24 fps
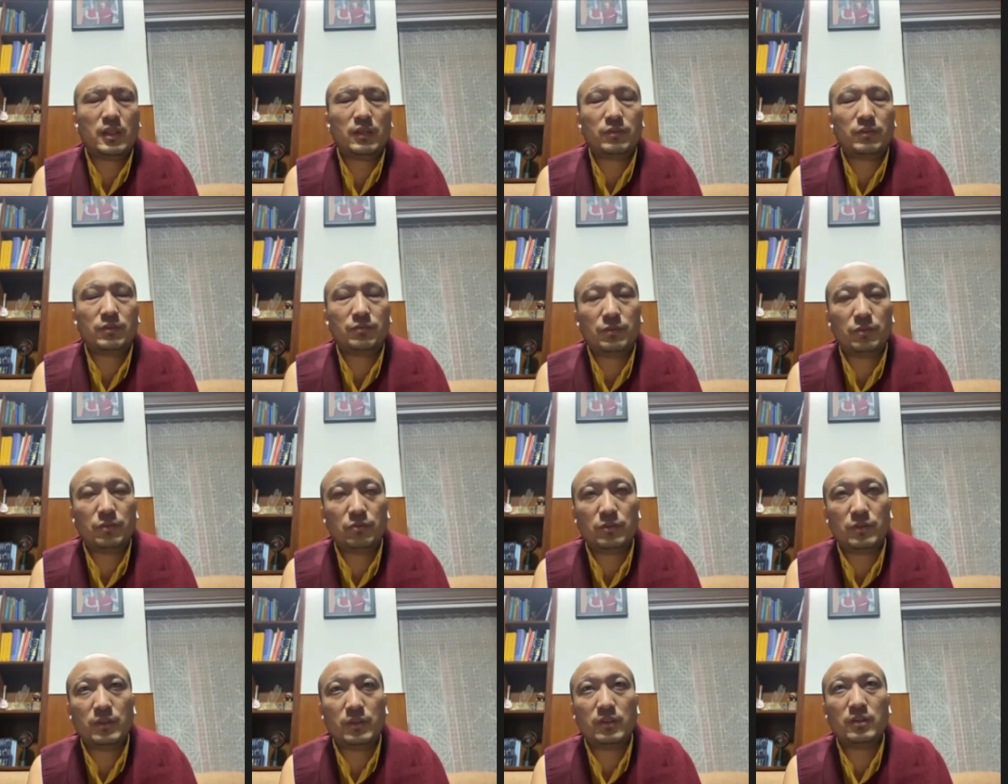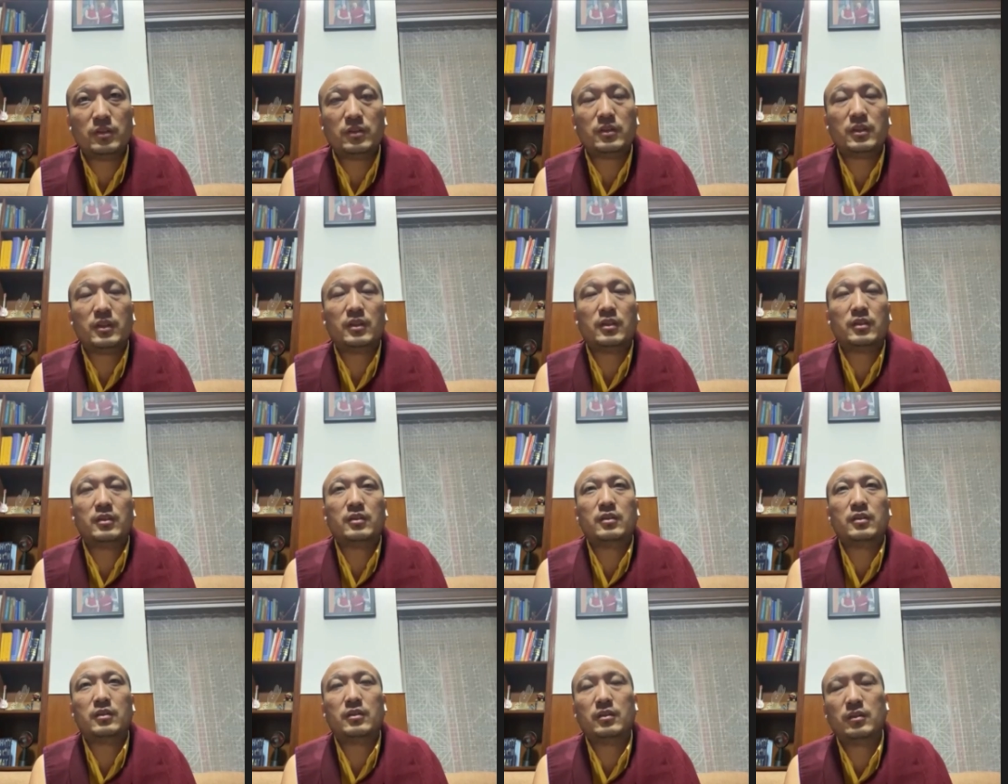after a few days, then
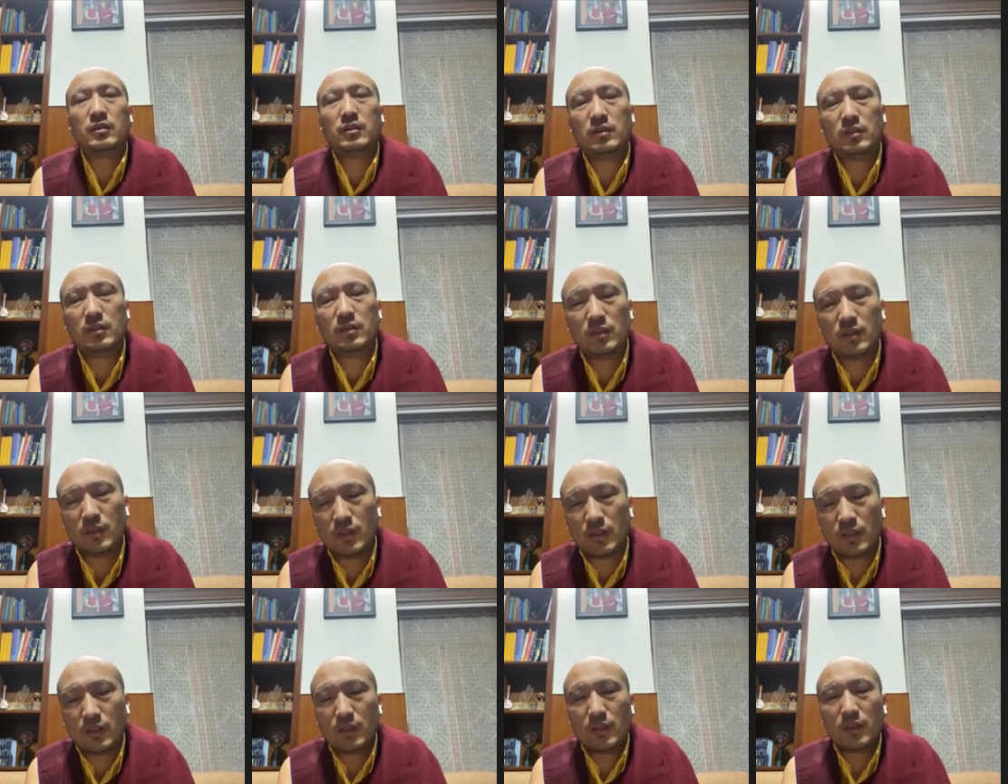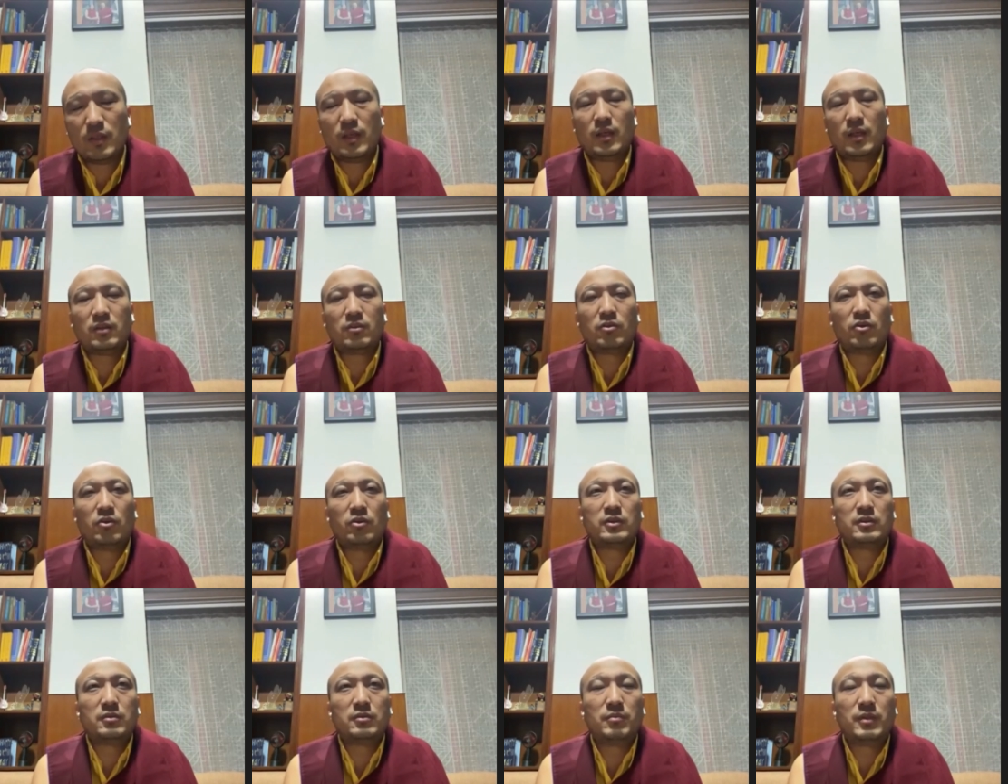I
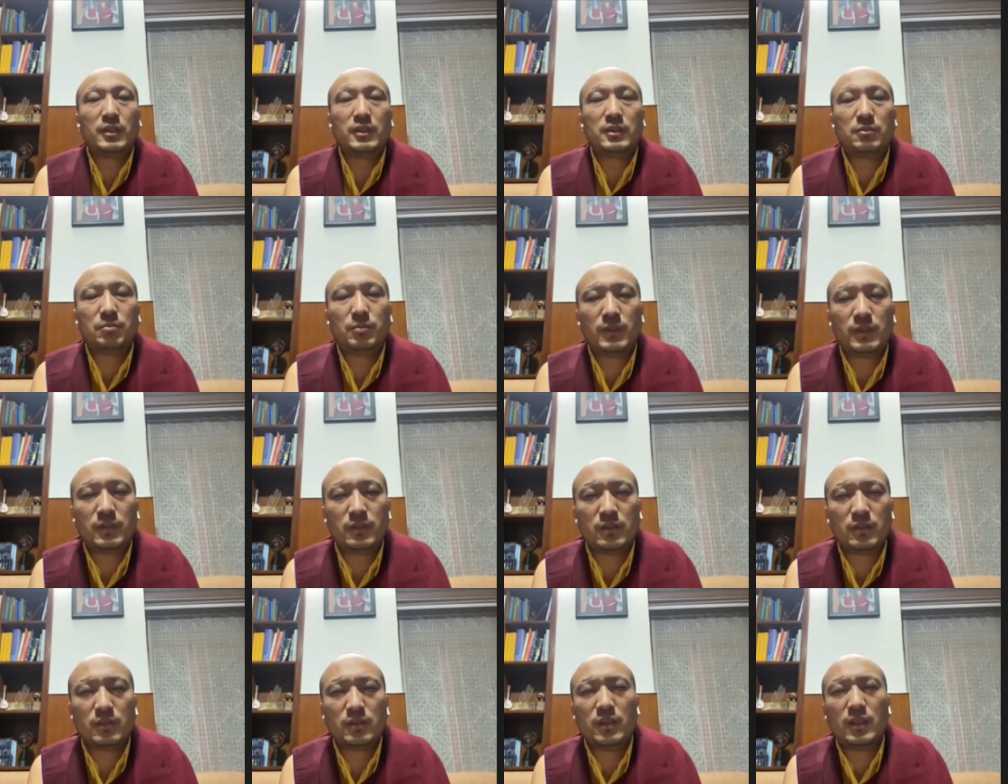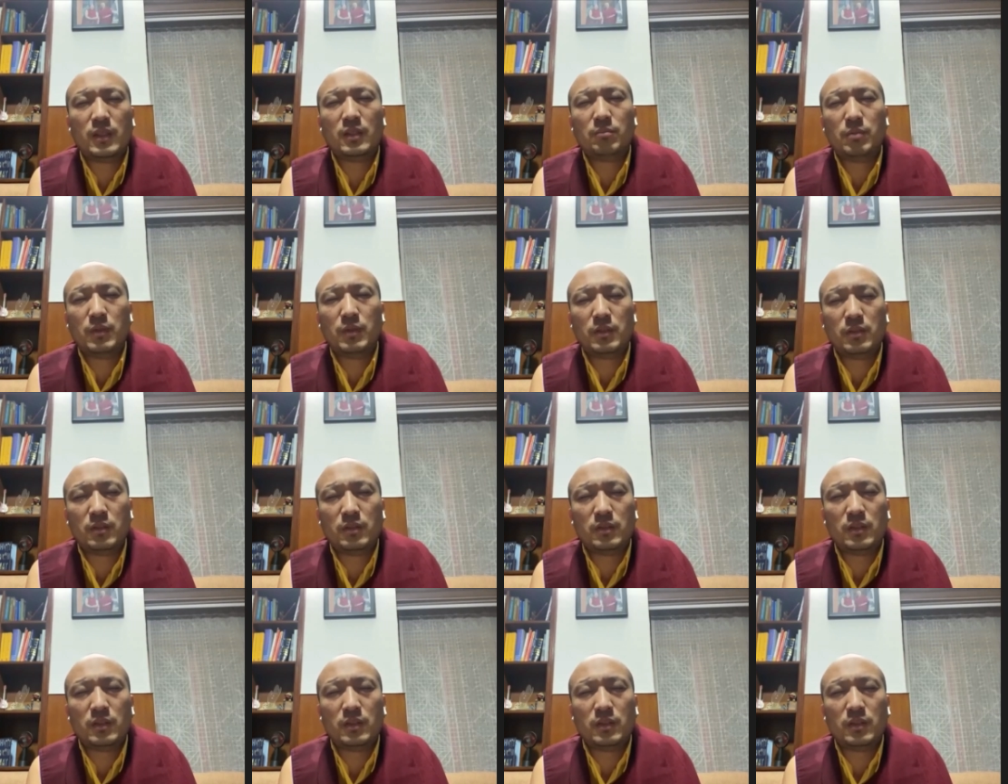got much better and better.